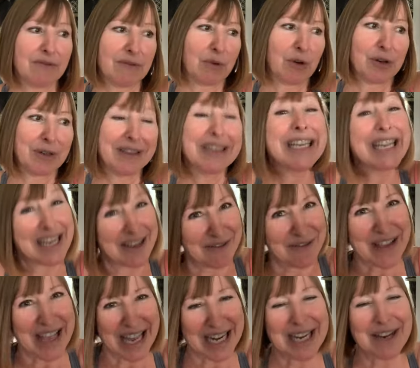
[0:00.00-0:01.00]
or leave
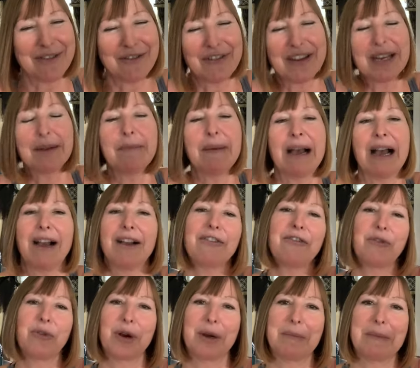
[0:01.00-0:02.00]
any feedback
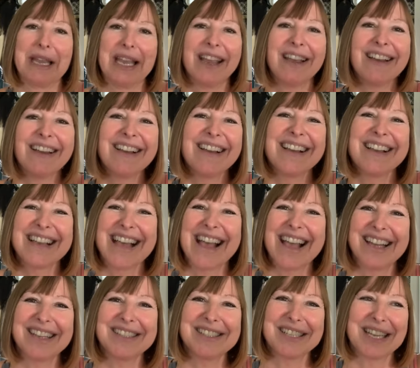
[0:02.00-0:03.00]
for me.
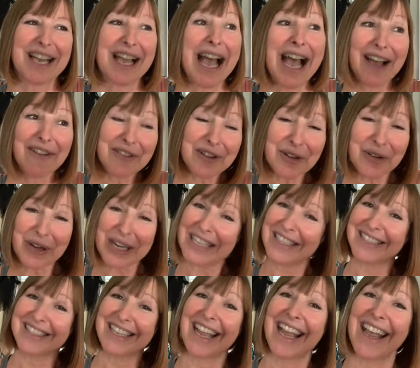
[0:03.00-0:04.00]
And uh, have a
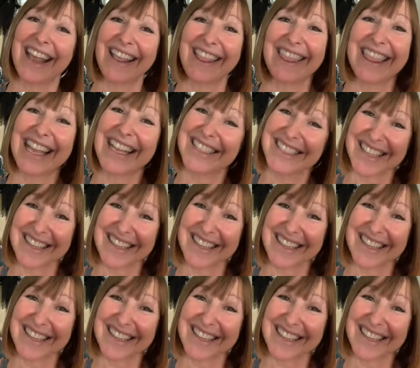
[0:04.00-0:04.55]
great day. Thanks a